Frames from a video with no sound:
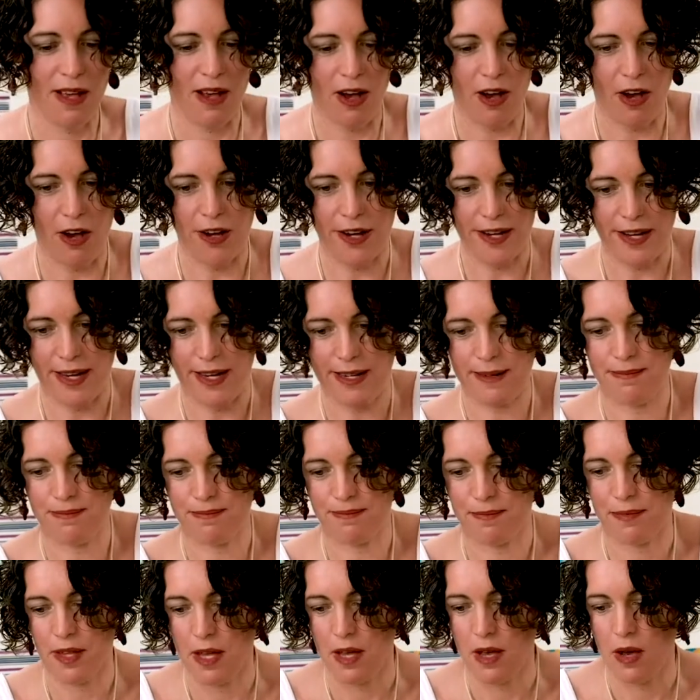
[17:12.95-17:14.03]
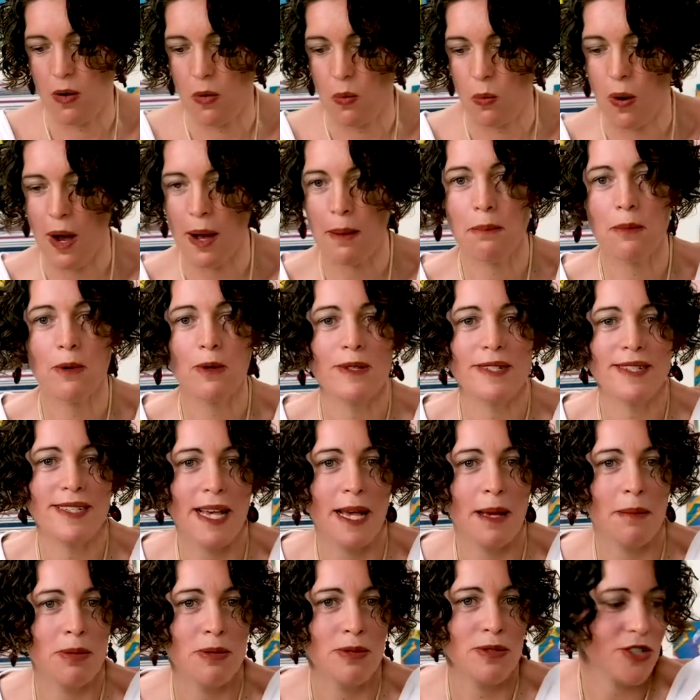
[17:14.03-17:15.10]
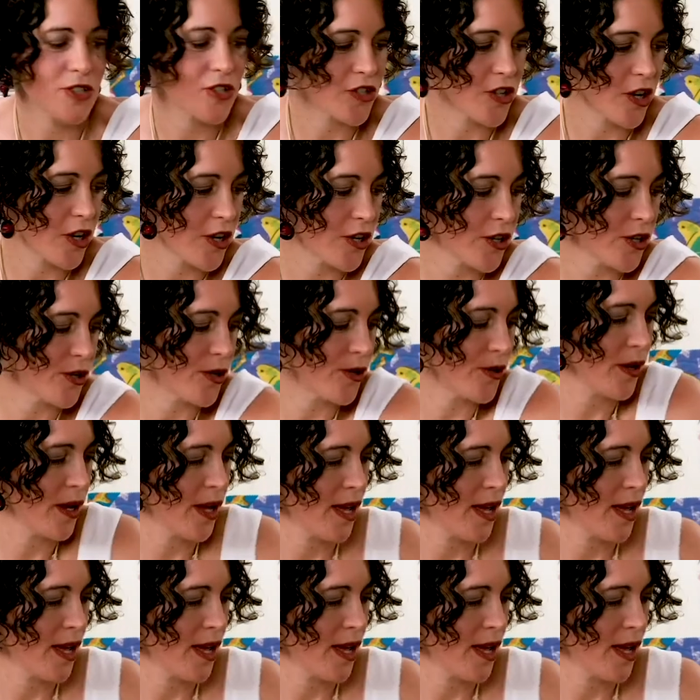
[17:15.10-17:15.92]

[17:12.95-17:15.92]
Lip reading: Okay, one more sample to show you